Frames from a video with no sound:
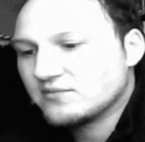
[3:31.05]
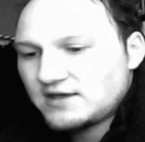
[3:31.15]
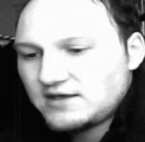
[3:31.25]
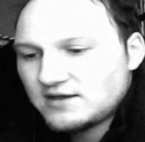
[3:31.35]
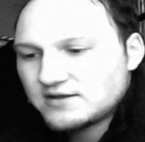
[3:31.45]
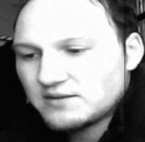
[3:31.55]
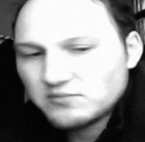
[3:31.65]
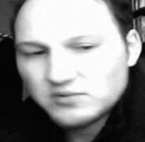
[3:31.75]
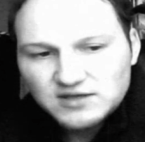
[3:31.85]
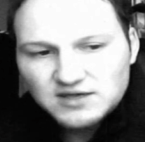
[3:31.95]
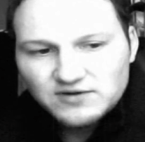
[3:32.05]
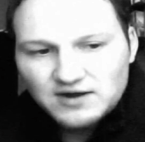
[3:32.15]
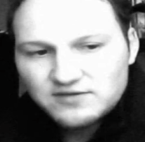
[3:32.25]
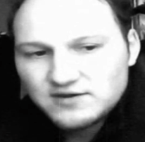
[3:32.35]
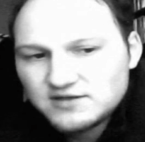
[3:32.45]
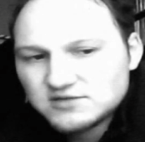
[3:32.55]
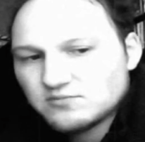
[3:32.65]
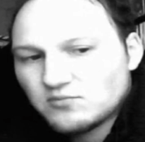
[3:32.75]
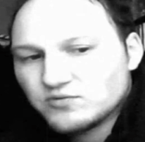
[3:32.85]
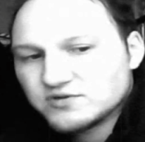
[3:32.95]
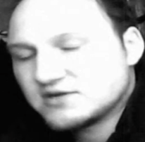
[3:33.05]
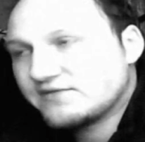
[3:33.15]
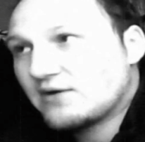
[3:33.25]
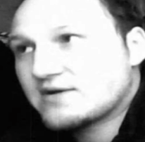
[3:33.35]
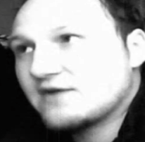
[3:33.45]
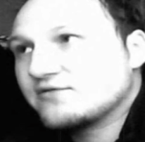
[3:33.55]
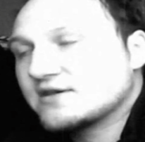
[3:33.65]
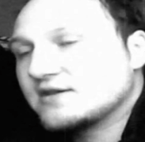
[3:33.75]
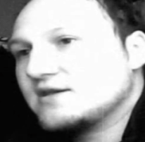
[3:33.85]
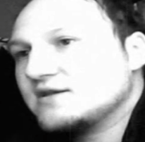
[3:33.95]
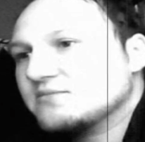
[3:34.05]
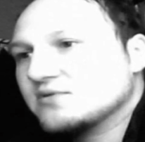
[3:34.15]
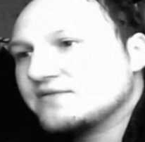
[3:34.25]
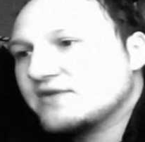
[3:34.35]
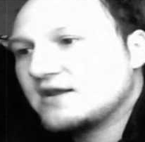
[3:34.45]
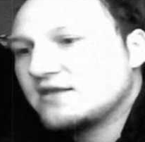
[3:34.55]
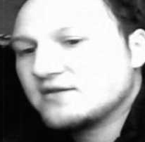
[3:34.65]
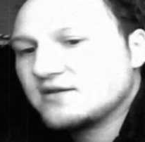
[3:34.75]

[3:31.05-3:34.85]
He didn't believe in anything. His mum was a devout Catholic, and he didn't believe in anything.